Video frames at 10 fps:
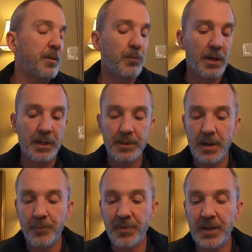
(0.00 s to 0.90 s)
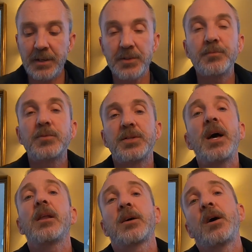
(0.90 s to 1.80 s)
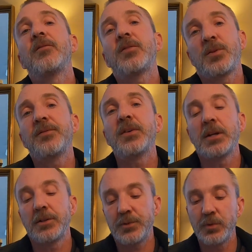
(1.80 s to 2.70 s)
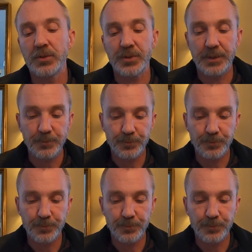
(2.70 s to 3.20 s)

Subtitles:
But I'm thinking Salikov for the finish. We'll see.